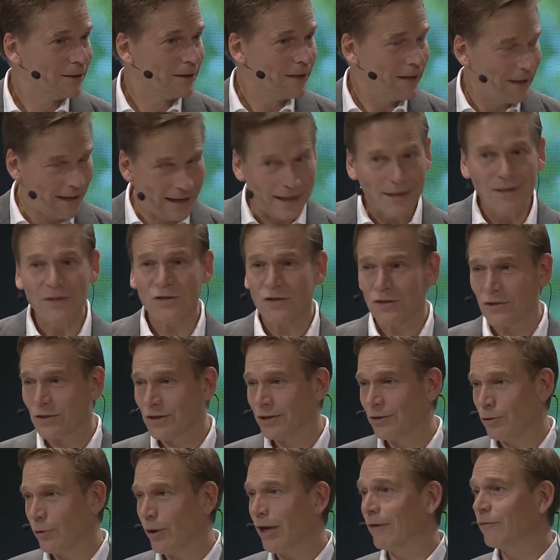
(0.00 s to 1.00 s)
Hence,
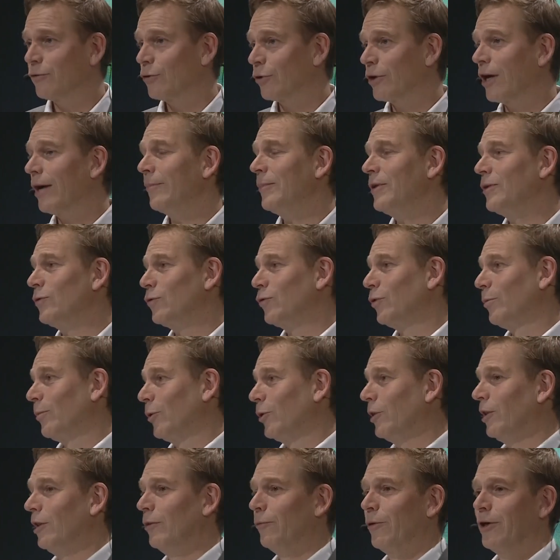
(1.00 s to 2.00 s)
you have to come into a
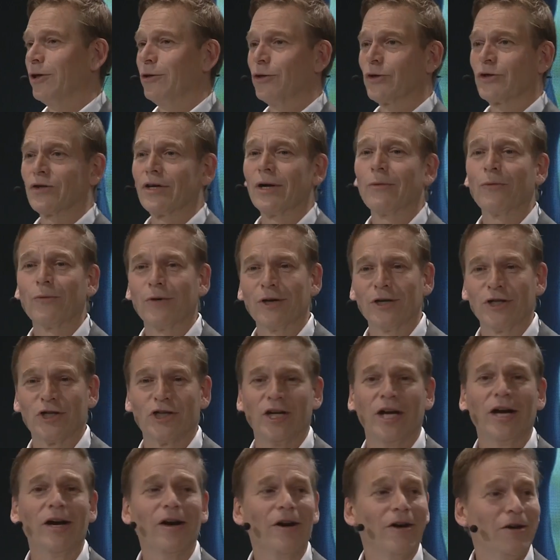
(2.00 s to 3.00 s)
model where you somewhere
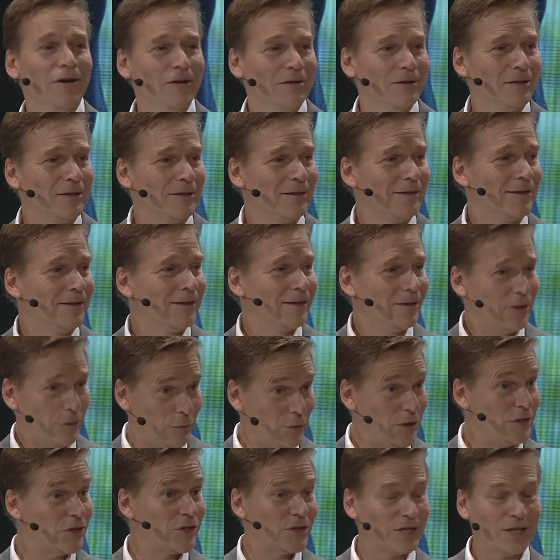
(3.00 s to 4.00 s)
share the
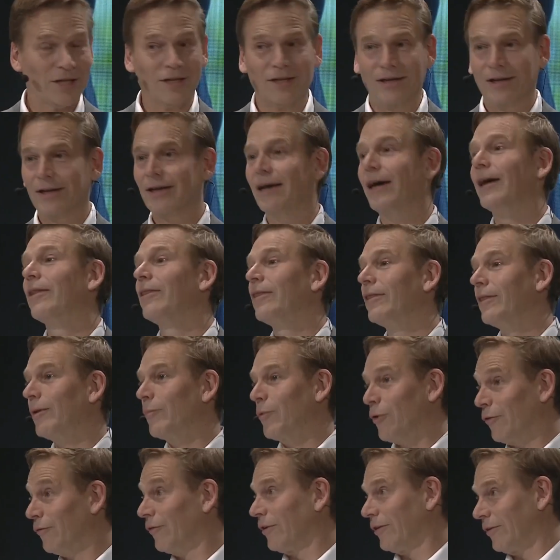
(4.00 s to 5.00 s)
risk and the
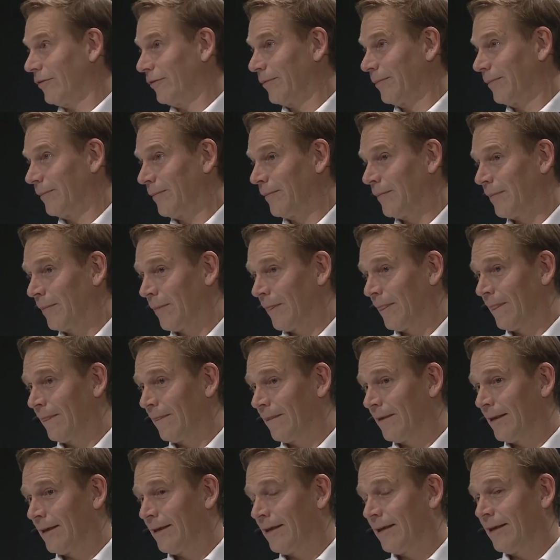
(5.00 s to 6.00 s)
profit.
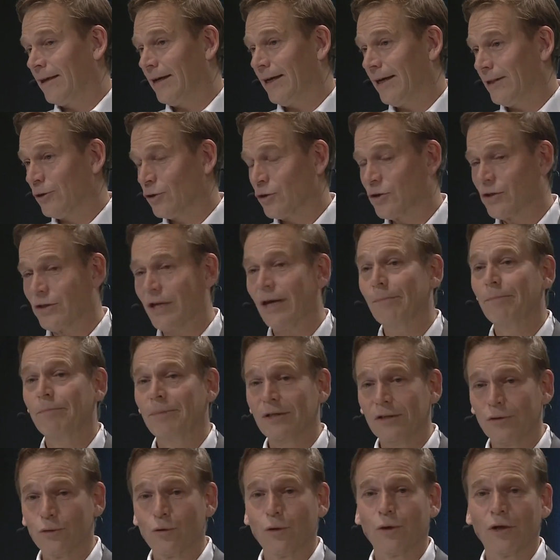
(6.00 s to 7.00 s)
And you step
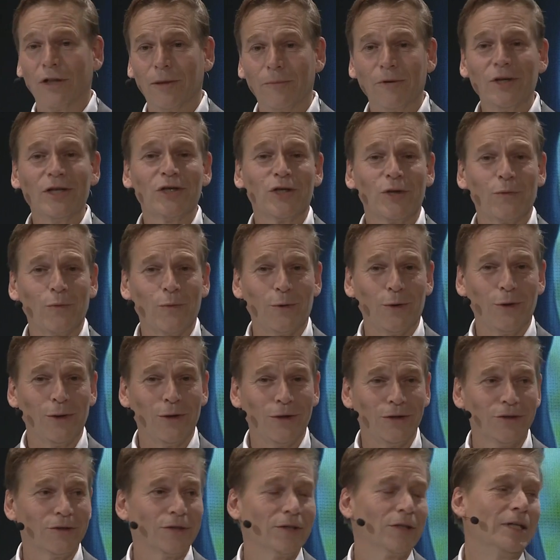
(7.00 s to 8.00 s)
into collaboration
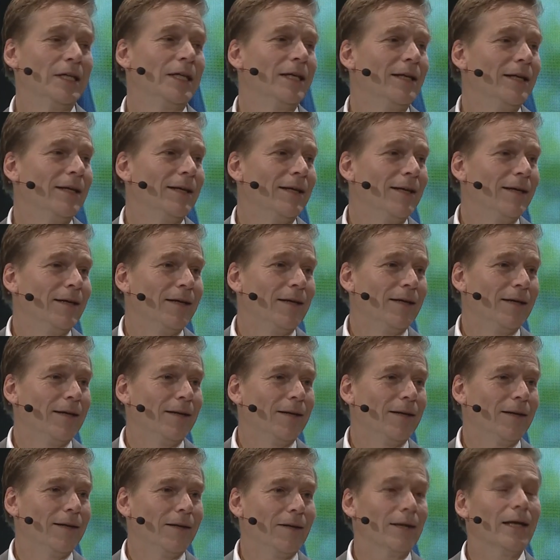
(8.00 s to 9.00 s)
world
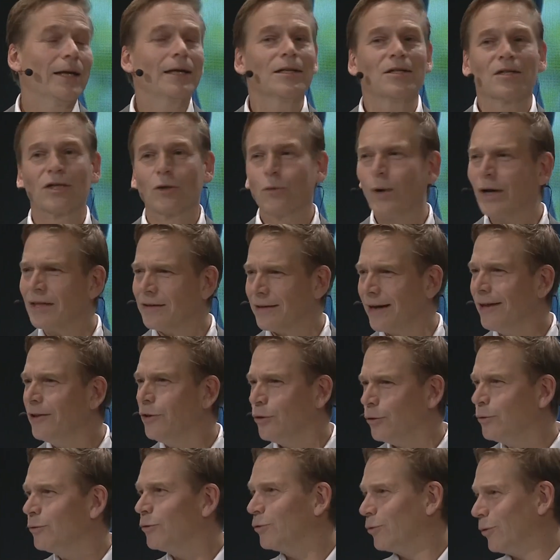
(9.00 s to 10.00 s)
that is quite
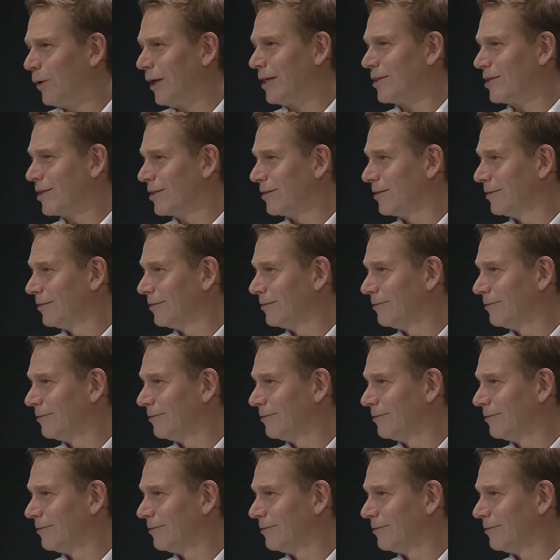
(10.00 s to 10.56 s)
unknown to us.